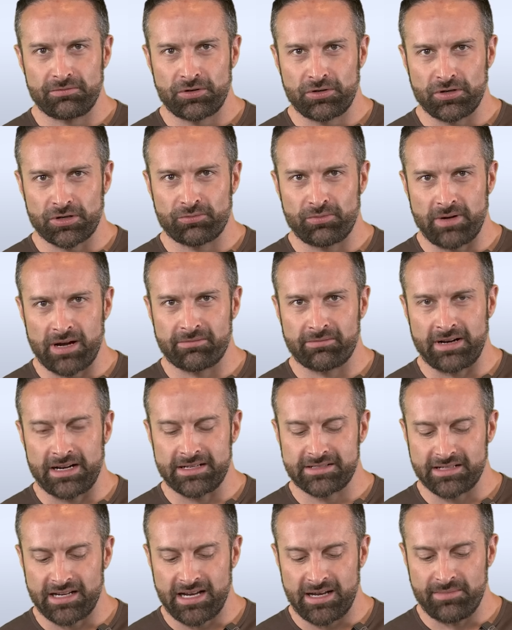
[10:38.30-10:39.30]
cooked white
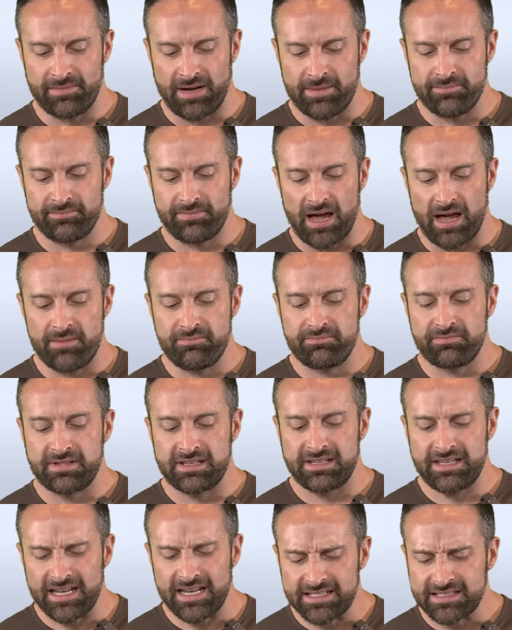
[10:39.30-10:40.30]
rice. I'm, I'm, I'm
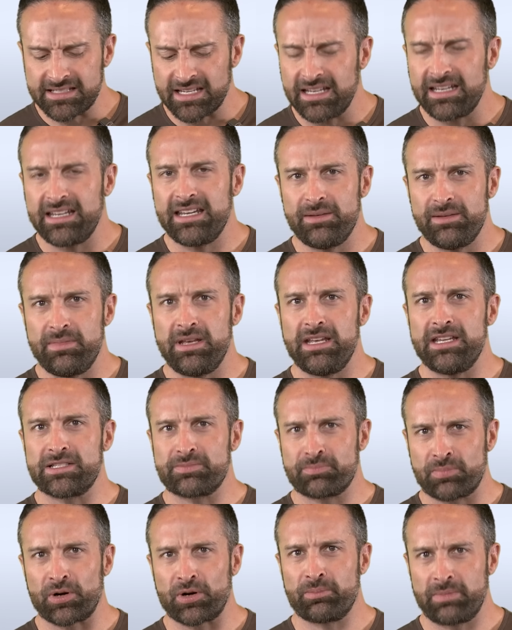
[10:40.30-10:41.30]
guessing he
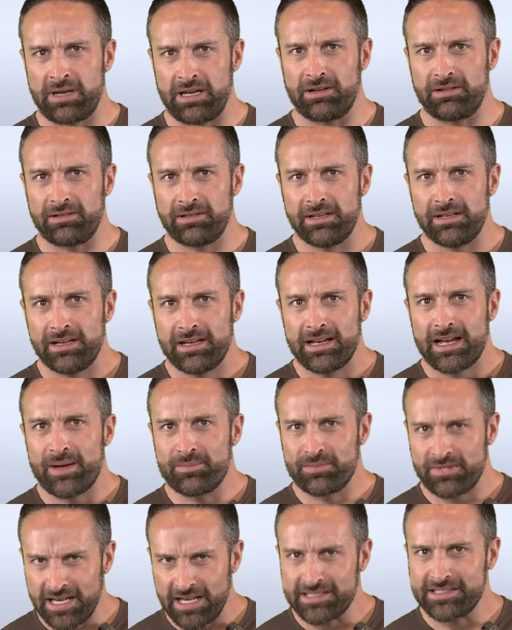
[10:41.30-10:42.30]
means per meal.
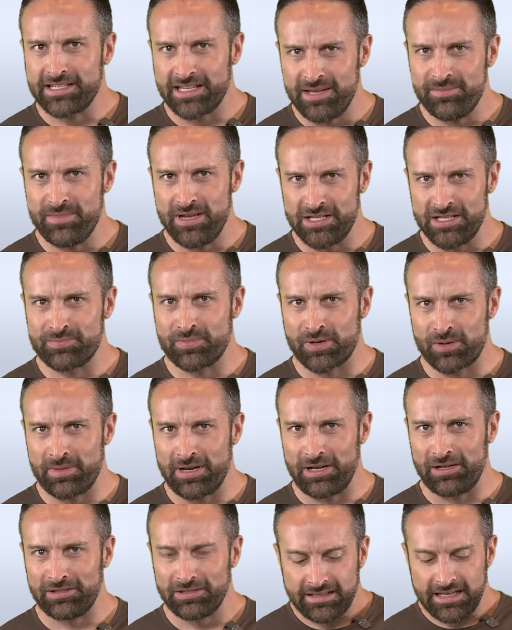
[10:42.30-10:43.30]
I'm guessing he means per
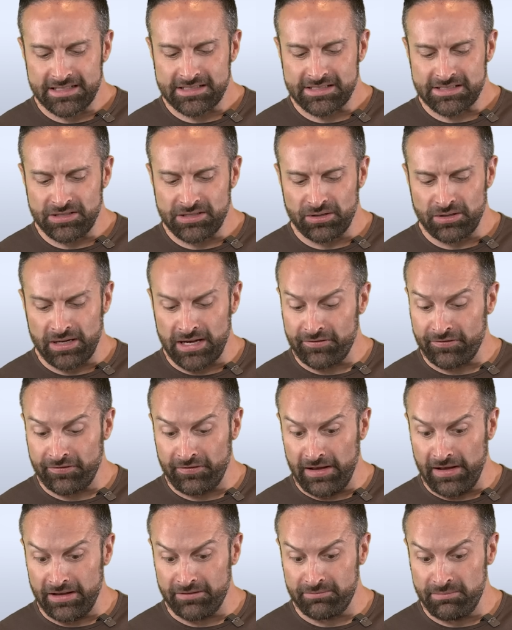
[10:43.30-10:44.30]
meal. That's still at
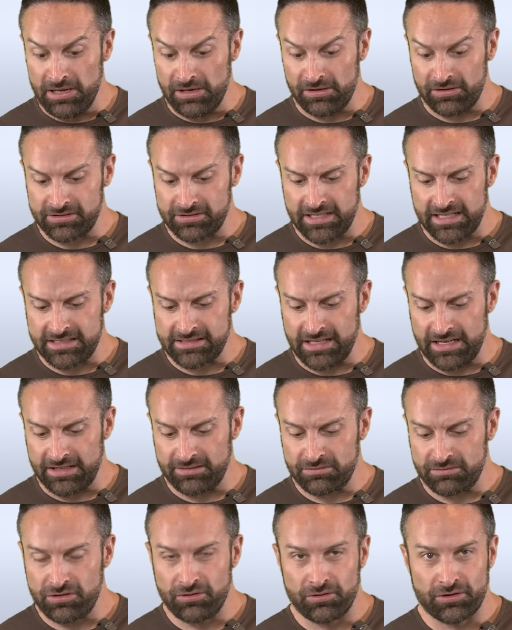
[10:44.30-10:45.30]
five meals, that's like
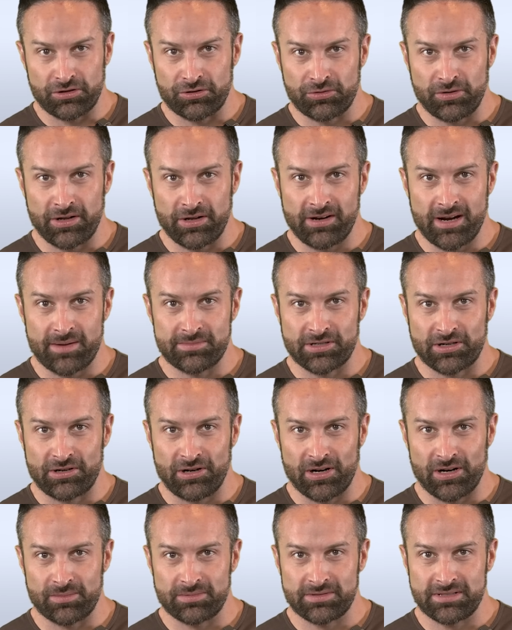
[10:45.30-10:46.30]
220 grams of
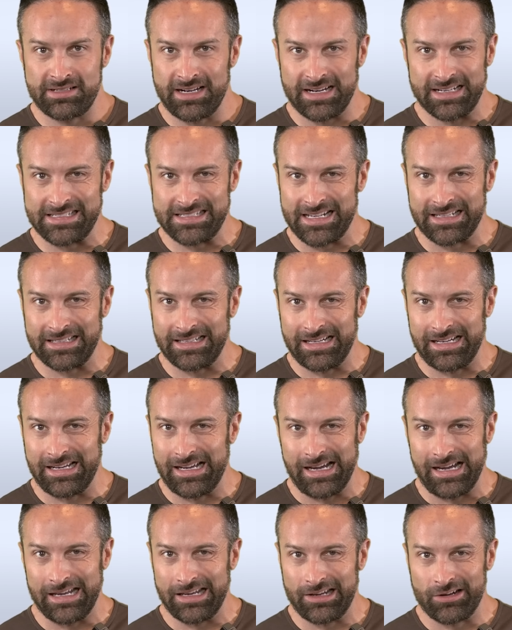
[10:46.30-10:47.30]
carbs. Not exactly a
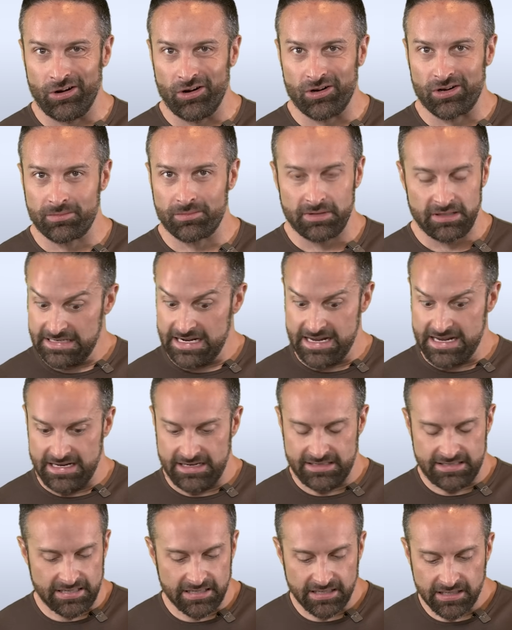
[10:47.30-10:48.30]
high carb
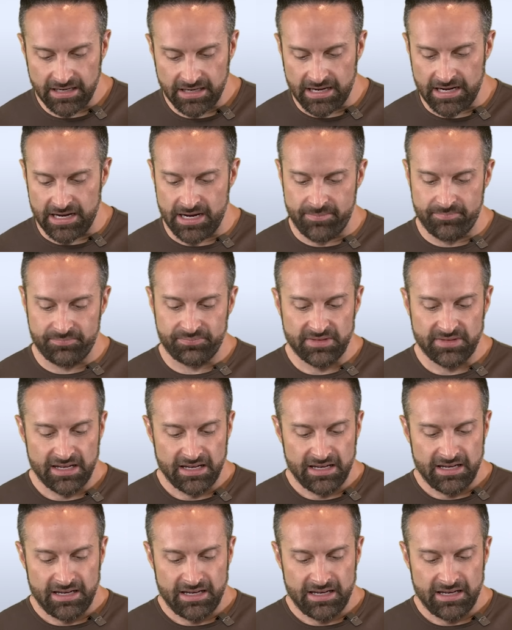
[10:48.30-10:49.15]
diet. Um,